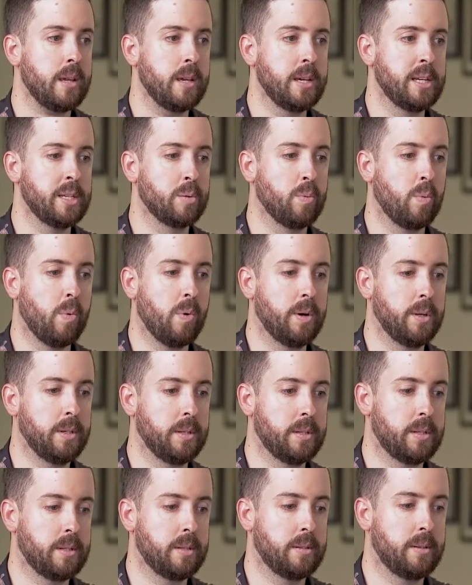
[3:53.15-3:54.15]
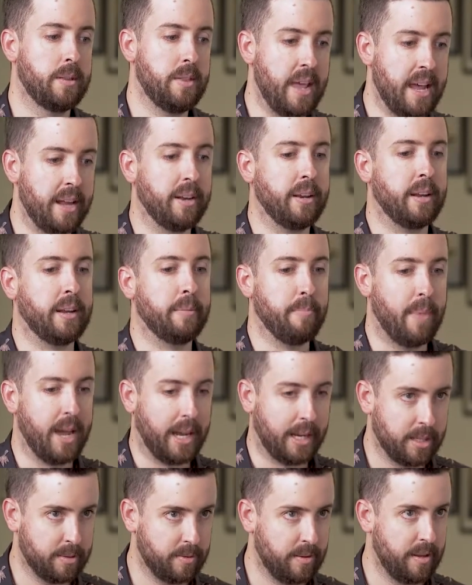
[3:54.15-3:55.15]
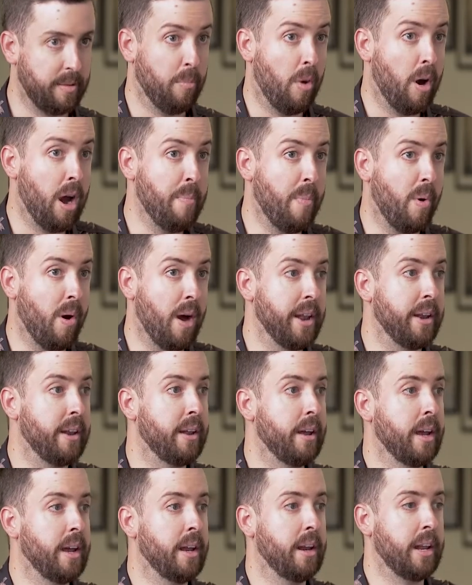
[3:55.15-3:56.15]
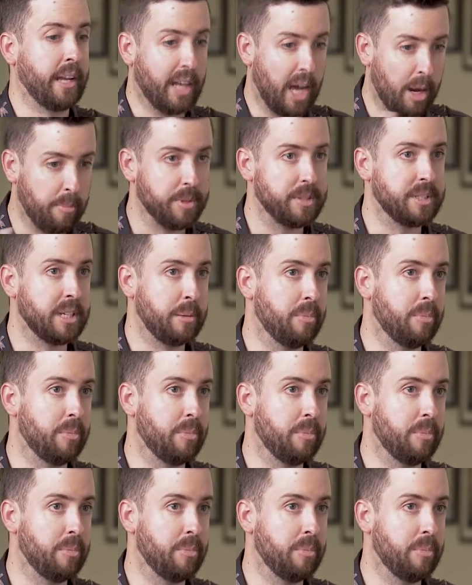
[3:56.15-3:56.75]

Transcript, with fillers: is what then makes, in my mind, an encompassing